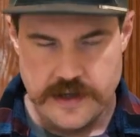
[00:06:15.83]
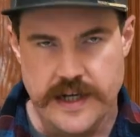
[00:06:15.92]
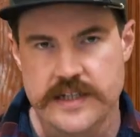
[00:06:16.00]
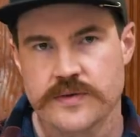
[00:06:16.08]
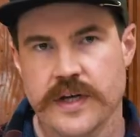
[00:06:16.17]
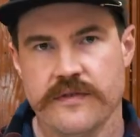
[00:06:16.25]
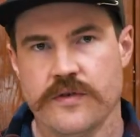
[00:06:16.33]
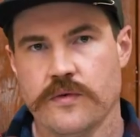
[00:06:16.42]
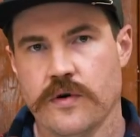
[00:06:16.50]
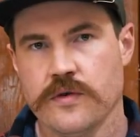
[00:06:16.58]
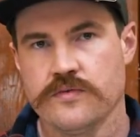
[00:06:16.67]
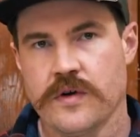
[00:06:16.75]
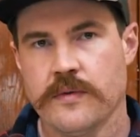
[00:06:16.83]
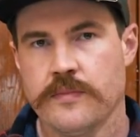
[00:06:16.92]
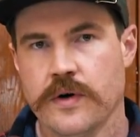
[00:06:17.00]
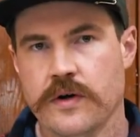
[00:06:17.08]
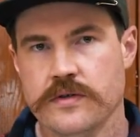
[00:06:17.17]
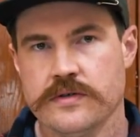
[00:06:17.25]
Next we have the rolled rump
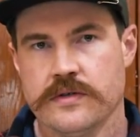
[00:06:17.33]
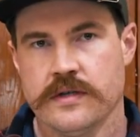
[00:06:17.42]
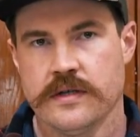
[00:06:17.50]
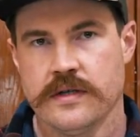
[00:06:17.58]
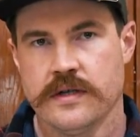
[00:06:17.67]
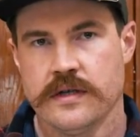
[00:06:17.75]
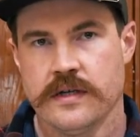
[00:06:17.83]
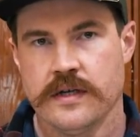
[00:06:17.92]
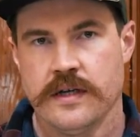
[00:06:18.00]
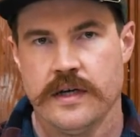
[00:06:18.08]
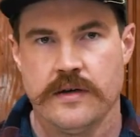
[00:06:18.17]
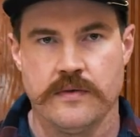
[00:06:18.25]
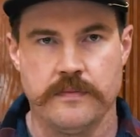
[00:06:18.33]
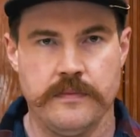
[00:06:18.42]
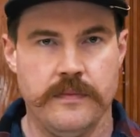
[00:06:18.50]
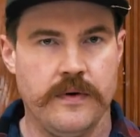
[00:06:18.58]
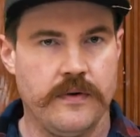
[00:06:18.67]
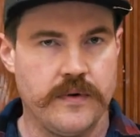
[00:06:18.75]
roast.
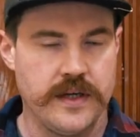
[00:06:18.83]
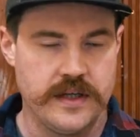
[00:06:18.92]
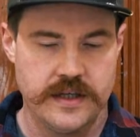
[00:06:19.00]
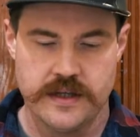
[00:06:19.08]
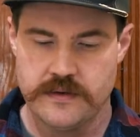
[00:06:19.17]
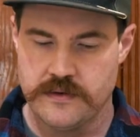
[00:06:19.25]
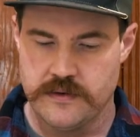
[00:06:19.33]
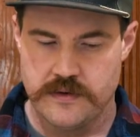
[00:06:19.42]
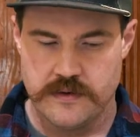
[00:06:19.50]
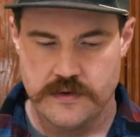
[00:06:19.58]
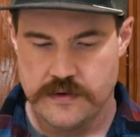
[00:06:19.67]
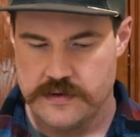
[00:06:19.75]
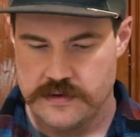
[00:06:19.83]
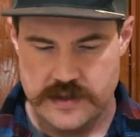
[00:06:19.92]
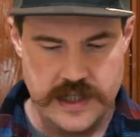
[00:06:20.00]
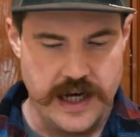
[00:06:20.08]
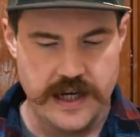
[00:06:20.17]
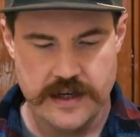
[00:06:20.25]
We
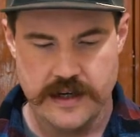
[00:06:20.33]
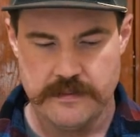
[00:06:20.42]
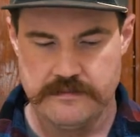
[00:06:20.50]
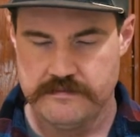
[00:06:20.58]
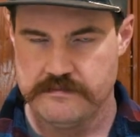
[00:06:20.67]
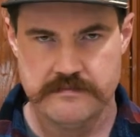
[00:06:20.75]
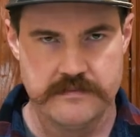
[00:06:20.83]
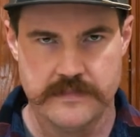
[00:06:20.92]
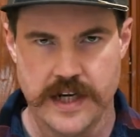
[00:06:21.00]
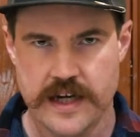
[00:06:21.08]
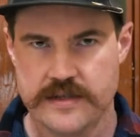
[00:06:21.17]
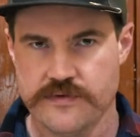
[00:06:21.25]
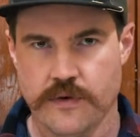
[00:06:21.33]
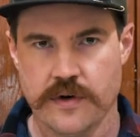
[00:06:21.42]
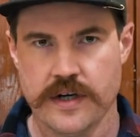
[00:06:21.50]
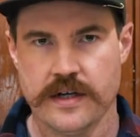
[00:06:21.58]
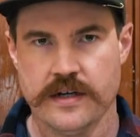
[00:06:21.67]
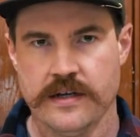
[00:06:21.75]
tie it up nice
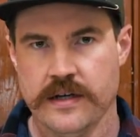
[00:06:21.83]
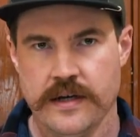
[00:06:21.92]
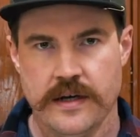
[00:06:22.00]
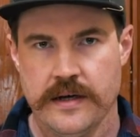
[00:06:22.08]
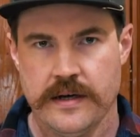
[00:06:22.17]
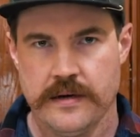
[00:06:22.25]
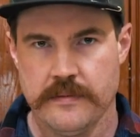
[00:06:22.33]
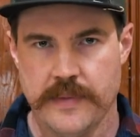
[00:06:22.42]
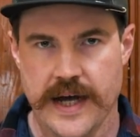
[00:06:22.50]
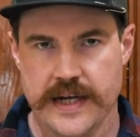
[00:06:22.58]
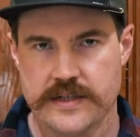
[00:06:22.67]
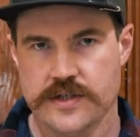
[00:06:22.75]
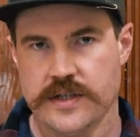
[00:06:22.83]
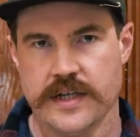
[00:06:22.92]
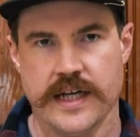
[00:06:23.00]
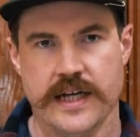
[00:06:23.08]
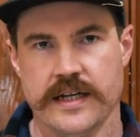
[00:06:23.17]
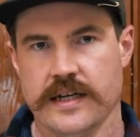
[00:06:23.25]
for you and package it.
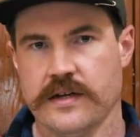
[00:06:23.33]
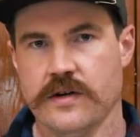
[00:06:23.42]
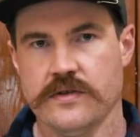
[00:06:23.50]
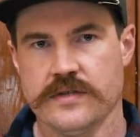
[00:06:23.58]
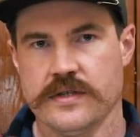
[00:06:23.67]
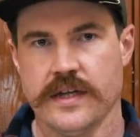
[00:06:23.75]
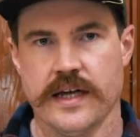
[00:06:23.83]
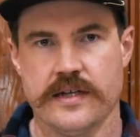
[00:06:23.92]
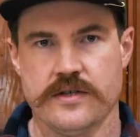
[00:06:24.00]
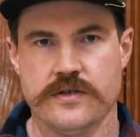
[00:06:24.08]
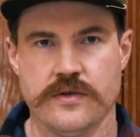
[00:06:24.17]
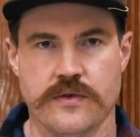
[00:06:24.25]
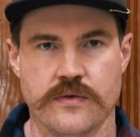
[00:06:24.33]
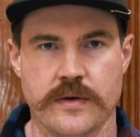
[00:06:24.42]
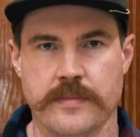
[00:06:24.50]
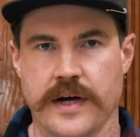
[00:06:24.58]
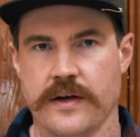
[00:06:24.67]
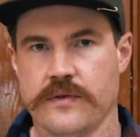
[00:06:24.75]
Again, that goes to that 2 to 3
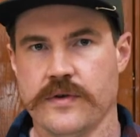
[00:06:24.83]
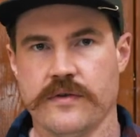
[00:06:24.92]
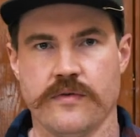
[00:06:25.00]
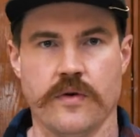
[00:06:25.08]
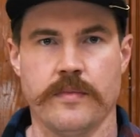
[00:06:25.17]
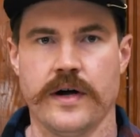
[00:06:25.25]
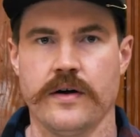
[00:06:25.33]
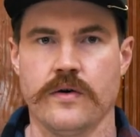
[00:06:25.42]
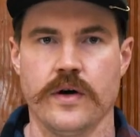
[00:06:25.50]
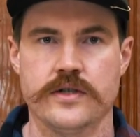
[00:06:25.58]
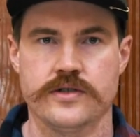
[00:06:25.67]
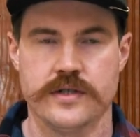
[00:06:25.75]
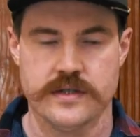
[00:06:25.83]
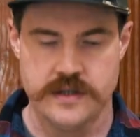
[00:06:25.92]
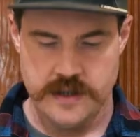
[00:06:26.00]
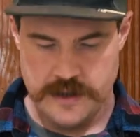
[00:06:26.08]
pound, 3 to 4 pound question.